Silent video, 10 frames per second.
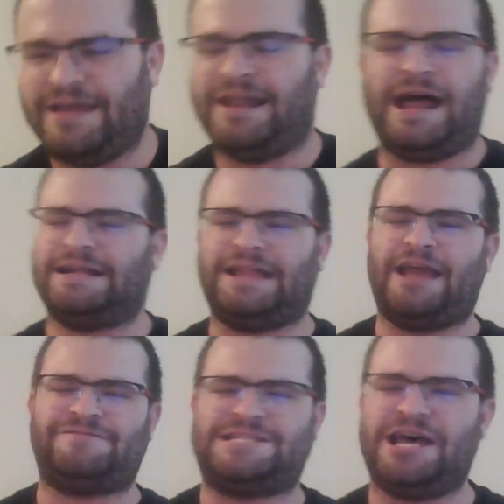Like
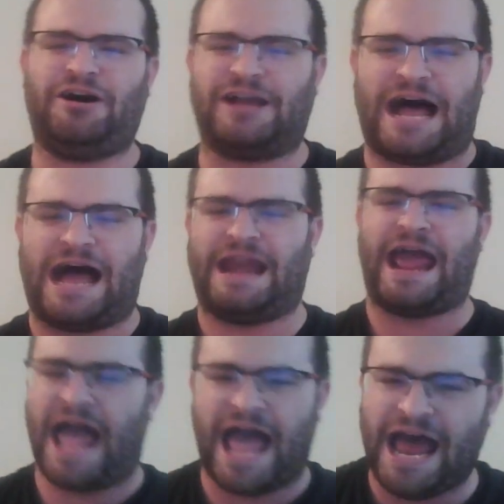they've still got
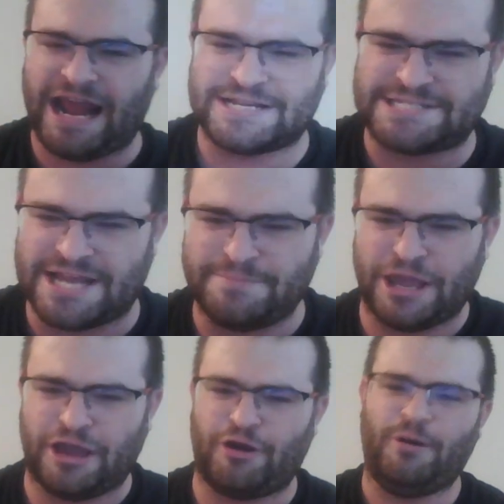at
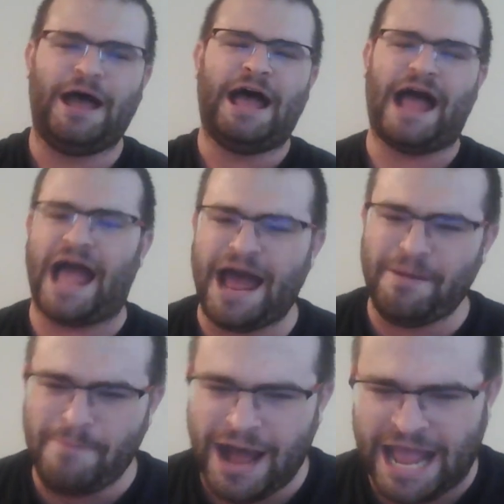SMU,
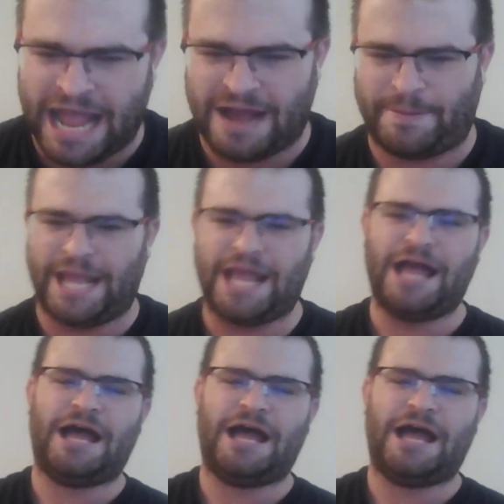at Miami,